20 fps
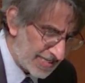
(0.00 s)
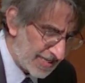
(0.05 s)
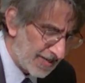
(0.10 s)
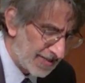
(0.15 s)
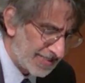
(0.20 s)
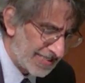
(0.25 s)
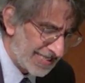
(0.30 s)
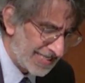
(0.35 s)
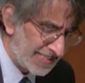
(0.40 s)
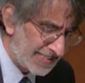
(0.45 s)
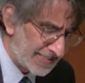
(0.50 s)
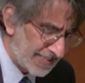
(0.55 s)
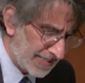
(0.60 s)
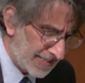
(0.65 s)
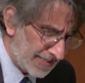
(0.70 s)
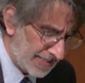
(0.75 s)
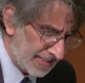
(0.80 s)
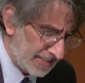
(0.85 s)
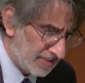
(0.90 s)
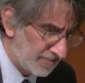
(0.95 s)
on a
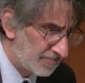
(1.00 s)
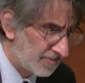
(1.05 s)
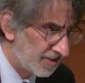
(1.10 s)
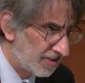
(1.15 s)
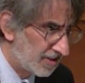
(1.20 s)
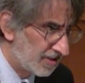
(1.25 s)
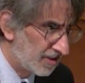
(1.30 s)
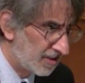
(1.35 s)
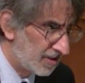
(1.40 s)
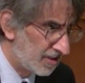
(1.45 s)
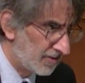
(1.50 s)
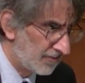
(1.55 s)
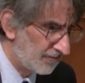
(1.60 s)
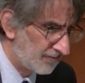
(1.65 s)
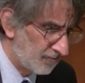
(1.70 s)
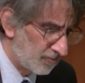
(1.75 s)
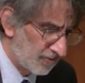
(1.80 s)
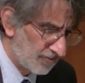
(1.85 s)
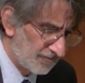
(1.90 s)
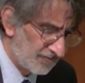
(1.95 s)
dime
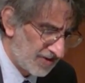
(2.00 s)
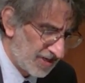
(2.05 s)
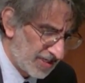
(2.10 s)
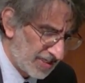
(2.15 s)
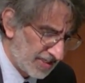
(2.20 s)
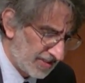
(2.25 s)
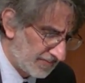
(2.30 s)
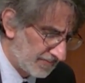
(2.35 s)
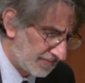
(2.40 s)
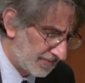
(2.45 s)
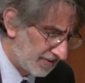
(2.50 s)
for fame.